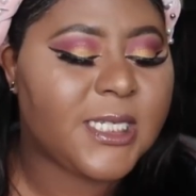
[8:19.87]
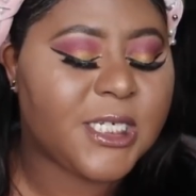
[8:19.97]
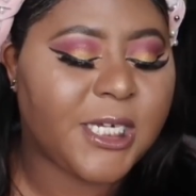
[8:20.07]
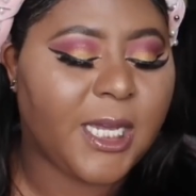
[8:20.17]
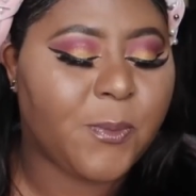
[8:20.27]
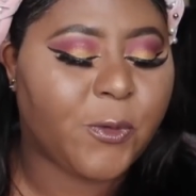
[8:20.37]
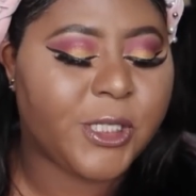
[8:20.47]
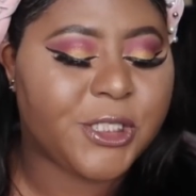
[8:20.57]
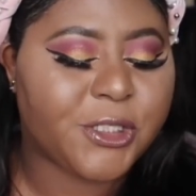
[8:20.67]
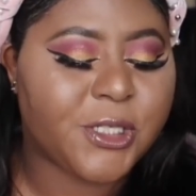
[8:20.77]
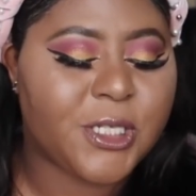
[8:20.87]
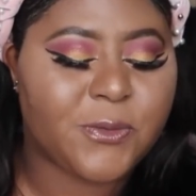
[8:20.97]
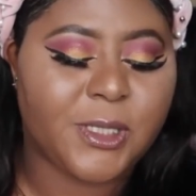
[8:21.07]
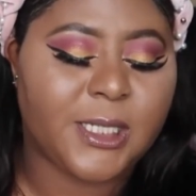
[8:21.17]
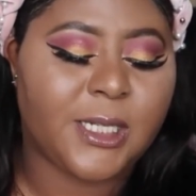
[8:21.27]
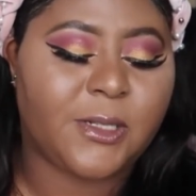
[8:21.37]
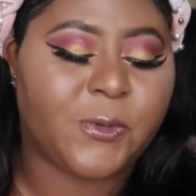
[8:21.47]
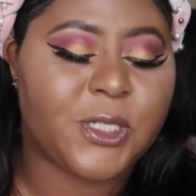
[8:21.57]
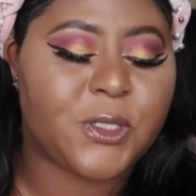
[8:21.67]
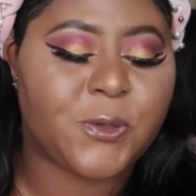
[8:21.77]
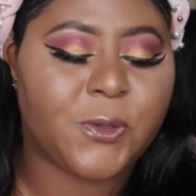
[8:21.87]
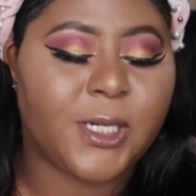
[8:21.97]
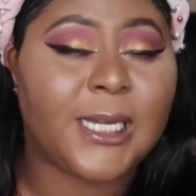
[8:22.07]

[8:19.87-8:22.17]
this Shea Moisture Strengthen and Restore